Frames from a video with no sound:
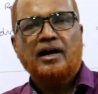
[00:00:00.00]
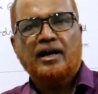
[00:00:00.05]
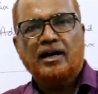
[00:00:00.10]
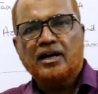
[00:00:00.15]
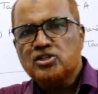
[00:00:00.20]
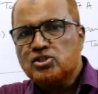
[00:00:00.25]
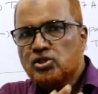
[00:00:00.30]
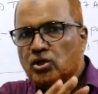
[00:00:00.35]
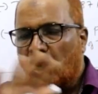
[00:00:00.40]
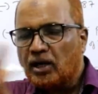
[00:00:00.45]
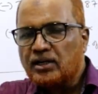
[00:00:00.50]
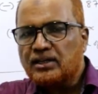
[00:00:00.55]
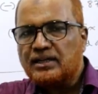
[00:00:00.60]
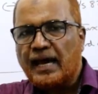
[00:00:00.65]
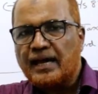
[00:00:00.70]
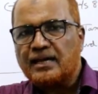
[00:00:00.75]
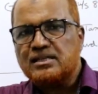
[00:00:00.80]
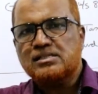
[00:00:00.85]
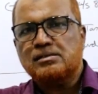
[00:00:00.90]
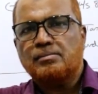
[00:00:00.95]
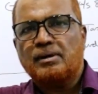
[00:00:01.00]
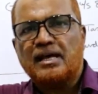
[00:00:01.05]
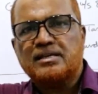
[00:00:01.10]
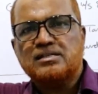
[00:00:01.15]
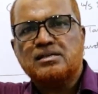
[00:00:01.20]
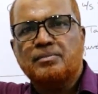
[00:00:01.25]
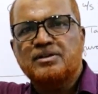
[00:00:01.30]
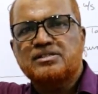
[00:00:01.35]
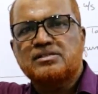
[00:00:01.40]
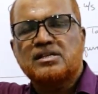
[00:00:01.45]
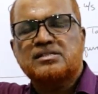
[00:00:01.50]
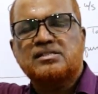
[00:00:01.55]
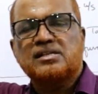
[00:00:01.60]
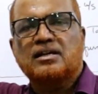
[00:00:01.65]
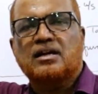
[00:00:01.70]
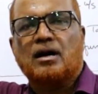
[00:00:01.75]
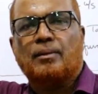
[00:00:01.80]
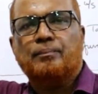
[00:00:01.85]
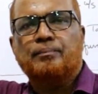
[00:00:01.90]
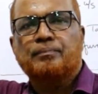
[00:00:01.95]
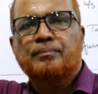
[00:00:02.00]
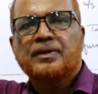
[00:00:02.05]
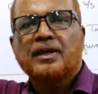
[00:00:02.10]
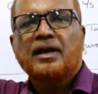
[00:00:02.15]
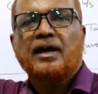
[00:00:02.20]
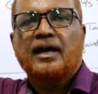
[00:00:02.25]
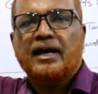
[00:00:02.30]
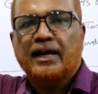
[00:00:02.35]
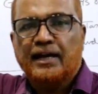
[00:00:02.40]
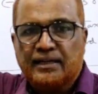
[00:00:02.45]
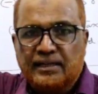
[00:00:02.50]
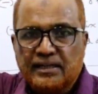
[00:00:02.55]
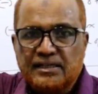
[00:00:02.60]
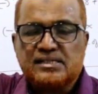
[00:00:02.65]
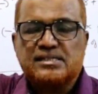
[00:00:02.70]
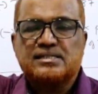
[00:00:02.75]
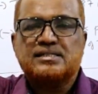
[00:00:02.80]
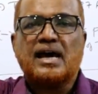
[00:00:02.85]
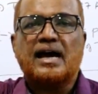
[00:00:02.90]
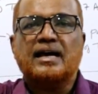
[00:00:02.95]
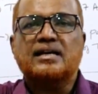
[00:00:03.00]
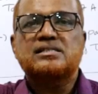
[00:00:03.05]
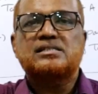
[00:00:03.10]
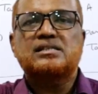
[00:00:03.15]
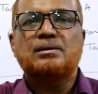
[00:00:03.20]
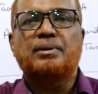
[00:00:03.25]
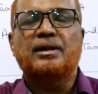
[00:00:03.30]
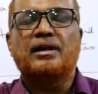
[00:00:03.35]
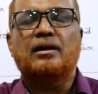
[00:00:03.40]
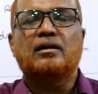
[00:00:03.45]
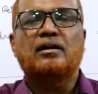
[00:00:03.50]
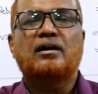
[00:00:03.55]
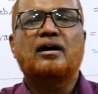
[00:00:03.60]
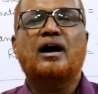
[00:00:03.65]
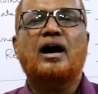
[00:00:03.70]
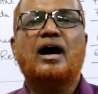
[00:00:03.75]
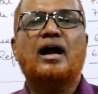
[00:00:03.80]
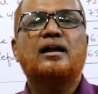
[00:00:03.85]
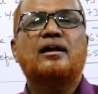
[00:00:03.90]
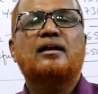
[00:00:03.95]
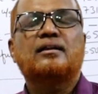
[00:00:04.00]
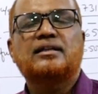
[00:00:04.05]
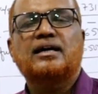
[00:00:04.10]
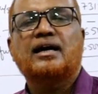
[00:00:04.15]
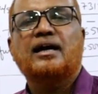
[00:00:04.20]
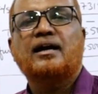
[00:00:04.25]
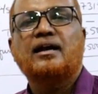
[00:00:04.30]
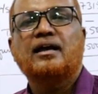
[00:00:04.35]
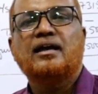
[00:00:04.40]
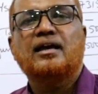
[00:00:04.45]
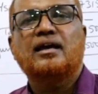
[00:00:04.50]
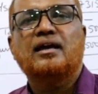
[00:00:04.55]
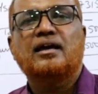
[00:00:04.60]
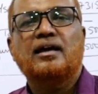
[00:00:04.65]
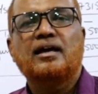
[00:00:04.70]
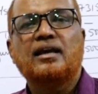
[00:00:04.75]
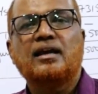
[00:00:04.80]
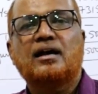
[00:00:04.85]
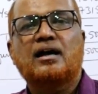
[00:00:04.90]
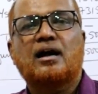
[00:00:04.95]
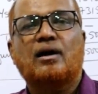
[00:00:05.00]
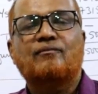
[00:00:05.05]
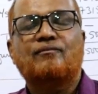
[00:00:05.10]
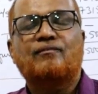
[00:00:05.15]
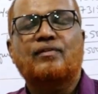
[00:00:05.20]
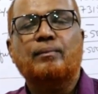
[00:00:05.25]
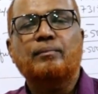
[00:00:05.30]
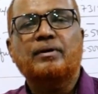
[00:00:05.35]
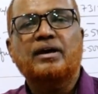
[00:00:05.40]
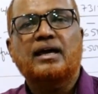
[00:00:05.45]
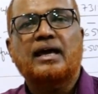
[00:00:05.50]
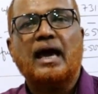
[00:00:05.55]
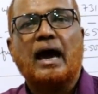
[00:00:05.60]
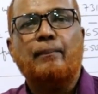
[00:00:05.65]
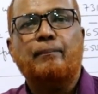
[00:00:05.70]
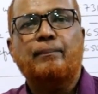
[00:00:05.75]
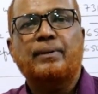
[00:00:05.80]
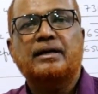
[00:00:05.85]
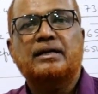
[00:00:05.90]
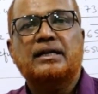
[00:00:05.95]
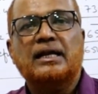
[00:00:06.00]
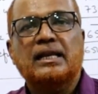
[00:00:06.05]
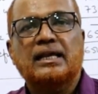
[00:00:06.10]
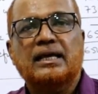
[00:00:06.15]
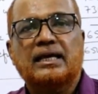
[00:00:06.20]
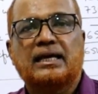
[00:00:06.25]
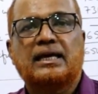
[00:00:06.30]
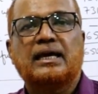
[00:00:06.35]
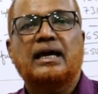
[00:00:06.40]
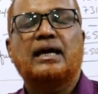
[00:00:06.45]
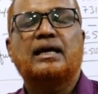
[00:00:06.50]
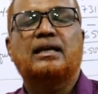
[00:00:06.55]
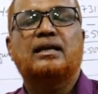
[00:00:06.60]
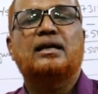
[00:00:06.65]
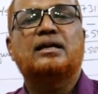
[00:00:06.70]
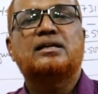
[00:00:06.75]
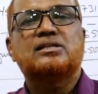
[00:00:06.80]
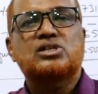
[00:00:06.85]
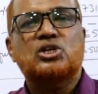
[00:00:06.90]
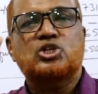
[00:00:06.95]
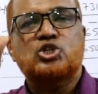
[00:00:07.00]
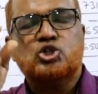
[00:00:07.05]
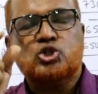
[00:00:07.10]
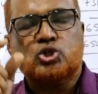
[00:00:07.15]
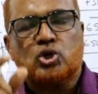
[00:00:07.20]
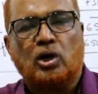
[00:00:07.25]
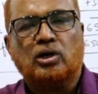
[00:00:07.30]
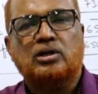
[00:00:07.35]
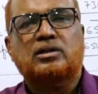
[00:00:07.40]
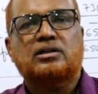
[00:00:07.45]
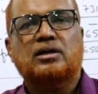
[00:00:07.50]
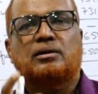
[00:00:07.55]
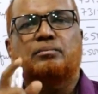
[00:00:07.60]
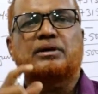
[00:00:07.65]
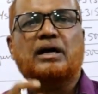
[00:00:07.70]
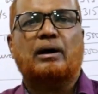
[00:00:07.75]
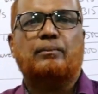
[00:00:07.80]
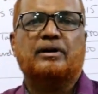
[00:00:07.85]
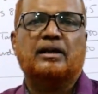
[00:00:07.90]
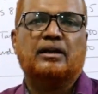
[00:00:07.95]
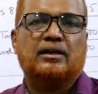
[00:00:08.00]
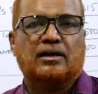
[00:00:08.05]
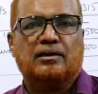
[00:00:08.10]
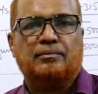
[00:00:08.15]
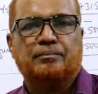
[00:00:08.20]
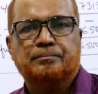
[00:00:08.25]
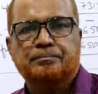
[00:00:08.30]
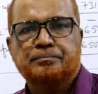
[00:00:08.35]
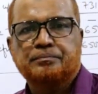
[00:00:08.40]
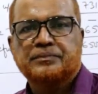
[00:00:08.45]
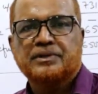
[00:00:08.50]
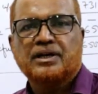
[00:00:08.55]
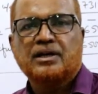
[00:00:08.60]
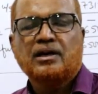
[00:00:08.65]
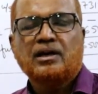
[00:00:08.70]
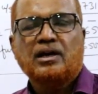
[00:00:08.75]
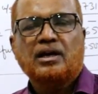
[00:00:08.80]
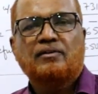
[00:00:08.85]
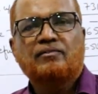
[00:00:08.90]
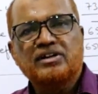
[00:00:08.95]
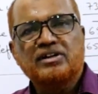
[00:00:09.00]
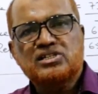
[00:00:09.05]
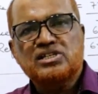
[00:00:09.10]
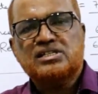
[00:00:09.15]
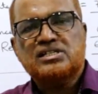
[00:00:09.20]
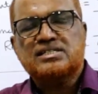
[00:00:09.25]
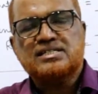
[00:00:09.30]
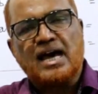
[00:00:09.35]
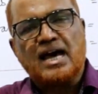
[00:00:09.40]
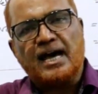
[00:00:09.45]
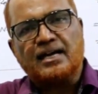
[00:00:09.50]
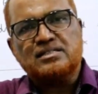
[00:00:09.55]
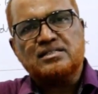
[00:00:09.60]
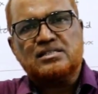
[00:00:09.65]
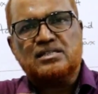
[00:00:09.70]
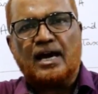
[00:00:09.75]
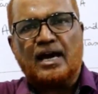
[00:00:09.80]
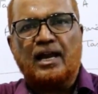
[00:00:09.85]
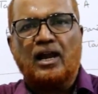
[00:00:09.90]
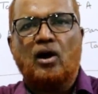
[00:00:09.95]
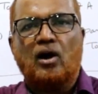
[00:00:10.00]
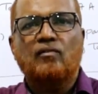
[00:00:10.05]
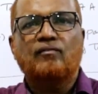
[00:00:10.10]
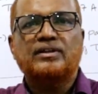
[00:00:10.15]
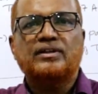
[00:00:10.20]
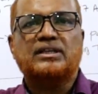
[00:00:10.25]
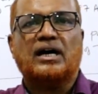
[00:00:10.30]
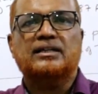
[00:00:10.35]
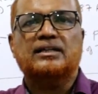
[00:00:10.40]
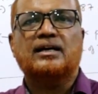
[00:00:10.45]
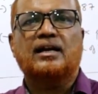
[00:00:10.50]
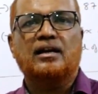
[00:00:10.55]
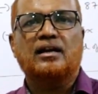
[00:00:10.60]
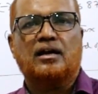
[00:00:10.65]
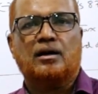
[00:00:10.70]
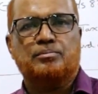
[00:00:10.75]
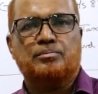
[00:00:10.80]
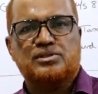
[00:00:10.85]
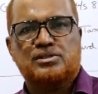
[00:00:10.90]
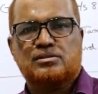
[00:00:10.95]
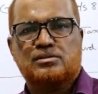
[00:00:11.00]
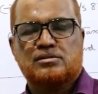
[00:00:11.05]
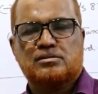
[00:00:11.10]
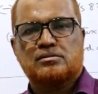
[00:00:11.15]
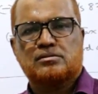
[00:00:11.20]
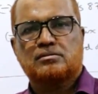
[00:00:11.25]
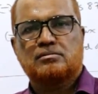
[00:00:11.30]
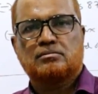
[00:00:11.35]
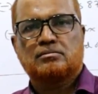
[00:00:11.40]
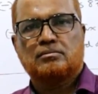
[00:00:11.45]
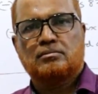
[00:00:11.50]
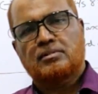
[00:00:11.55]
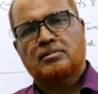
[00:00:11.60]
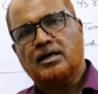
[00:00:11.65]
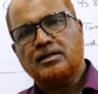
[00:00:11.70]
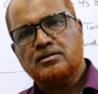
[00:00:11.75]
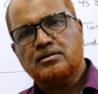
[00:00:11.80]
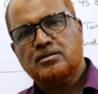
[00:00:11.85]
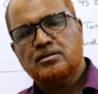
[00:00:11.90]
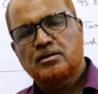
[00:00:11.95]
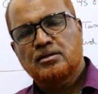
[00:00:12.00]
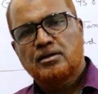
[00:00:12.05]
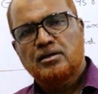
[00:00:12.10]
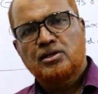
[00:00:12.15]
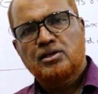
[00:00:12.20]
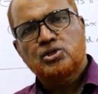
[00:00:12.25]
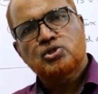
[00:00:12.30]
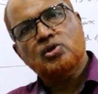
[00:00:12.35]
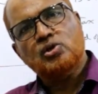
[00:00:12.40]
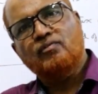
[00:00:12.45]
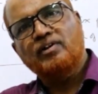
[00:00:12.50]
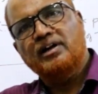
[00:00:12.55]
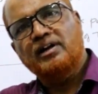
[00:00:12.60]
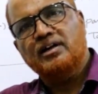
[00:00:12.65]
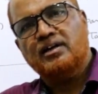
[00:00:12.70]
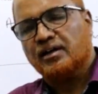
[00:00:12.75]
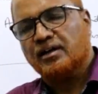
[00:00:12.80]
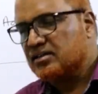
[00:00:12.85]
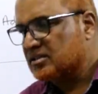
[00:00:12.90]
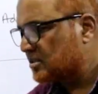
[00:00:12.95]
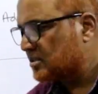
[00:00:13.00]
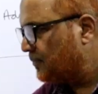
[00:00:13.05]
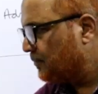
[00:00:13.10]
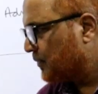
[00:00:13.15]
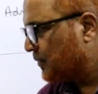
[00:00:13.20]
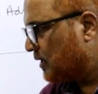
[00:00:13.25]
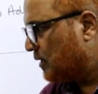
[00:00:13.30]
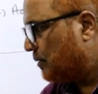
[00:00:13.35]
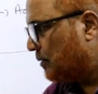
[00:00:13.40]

It is not taxable as a business income. It is taxable under the head income from capital gain. It is a short-term capital gain which is taxed along with other incomes, right? So we deduct.